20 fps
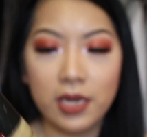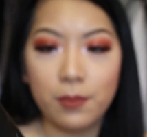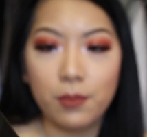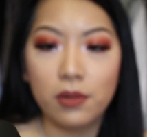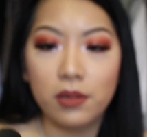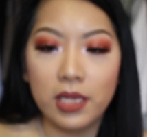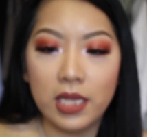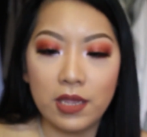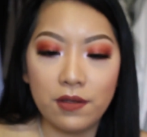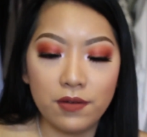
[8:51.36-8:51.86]
and I
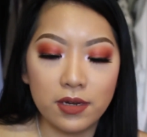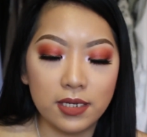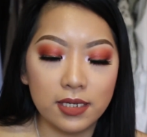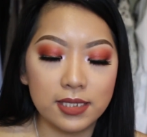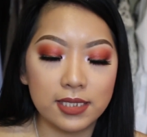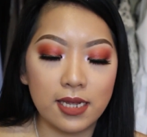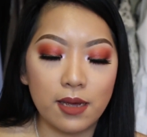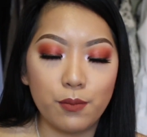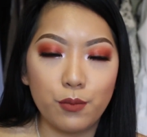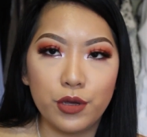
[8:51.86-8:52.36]
believe it
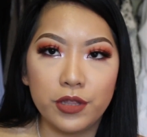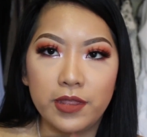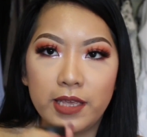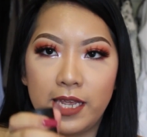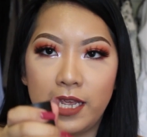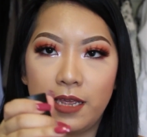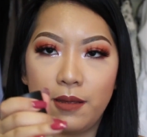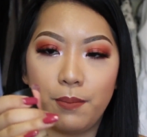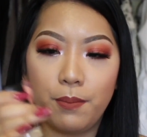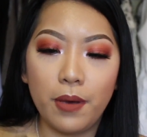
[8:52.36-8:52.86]
does come with
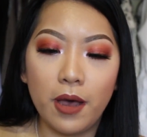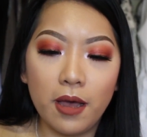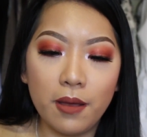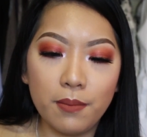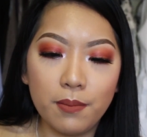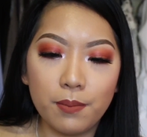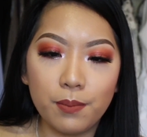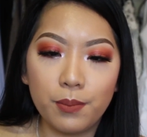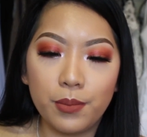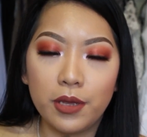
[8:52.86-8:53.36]
a
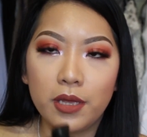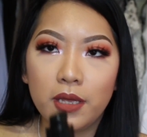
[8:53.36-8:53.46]
pump,